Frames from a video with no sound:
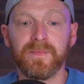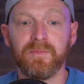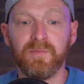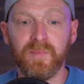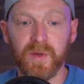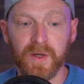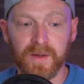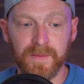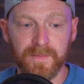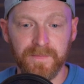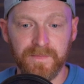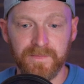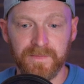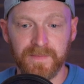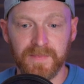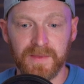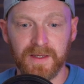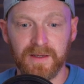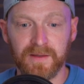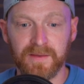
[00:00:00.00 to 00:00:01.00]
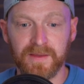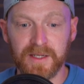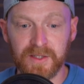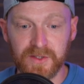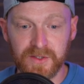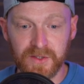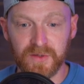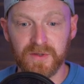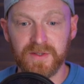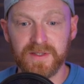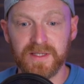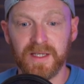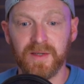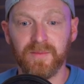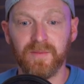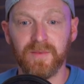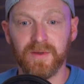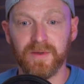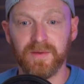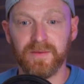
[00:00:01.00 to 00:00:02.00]
but they do
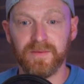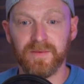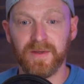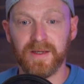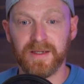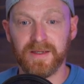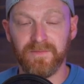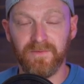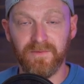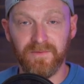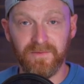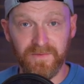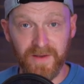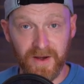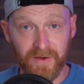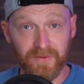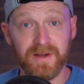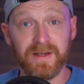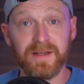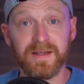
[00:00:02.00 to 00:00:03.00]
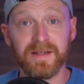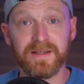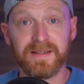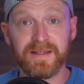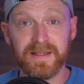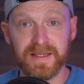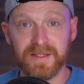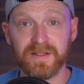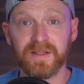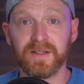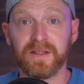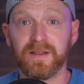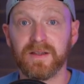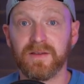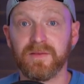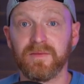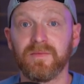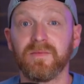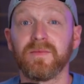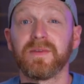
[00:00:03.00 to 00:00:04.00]
seem like very decent
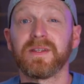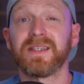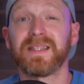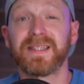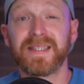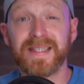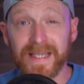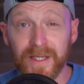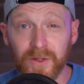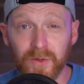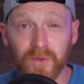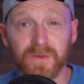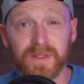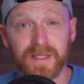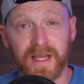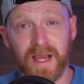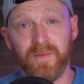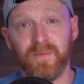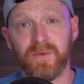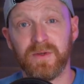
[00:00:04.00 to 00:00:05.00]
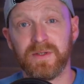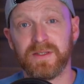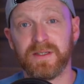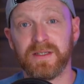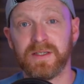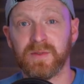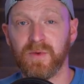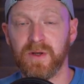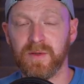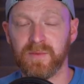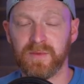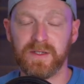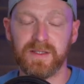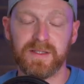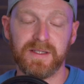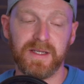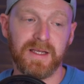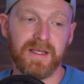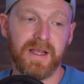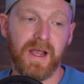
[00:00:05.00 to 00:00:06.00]
stills cameras is what I'm going to
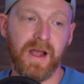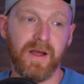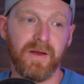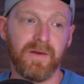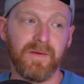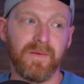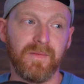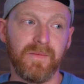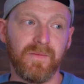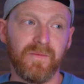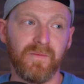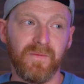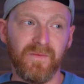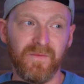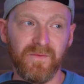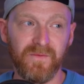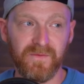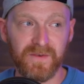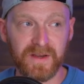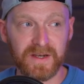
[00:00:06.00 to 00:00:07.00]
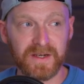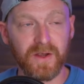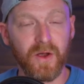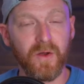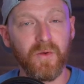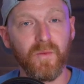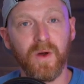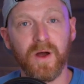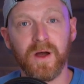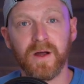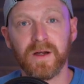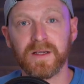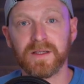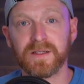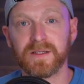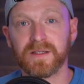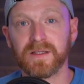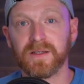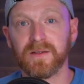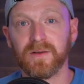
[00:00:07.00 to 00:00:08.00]
say. Video
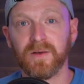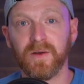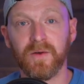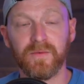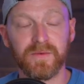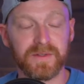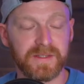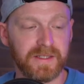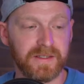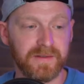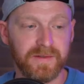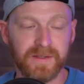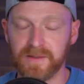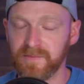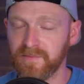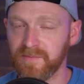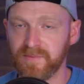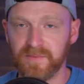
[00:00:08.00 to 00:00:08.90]
wise, obviously the